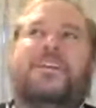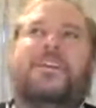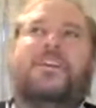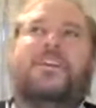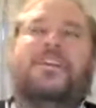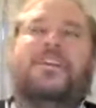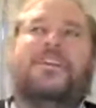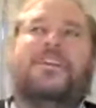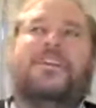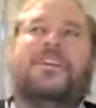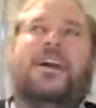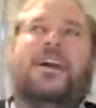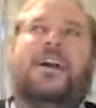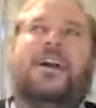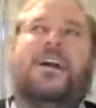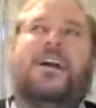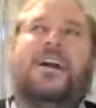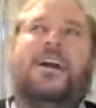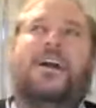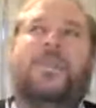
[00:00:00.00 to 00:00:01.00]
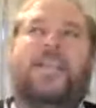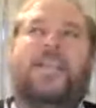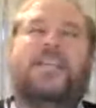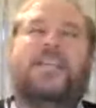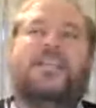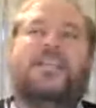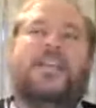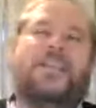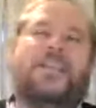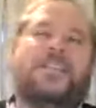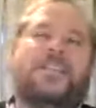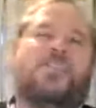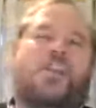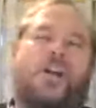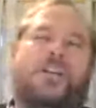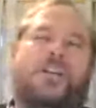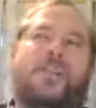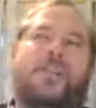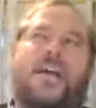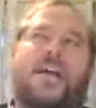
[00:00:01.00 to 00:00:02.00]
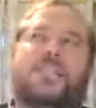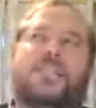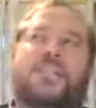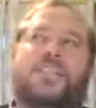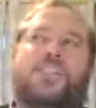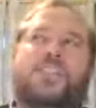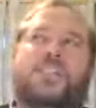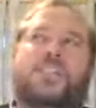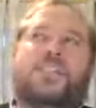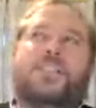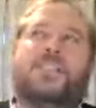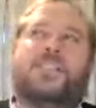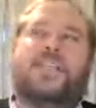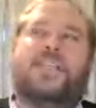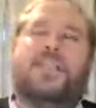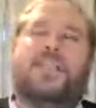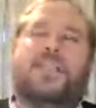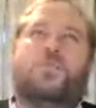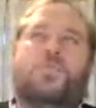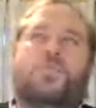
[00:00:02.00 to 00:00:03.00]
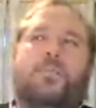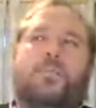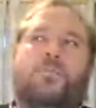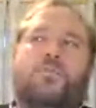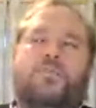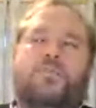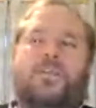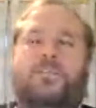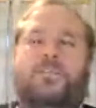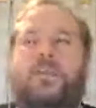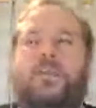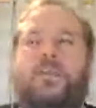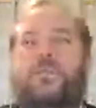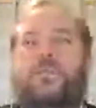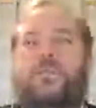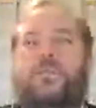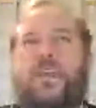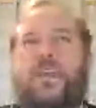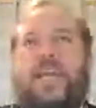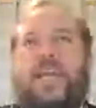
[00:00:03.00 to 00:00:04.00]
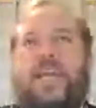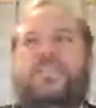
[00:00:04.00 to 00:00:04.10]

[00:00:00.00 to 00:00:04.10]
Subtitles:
in the sense that we're moving people there. It's not the same thing as colonialism,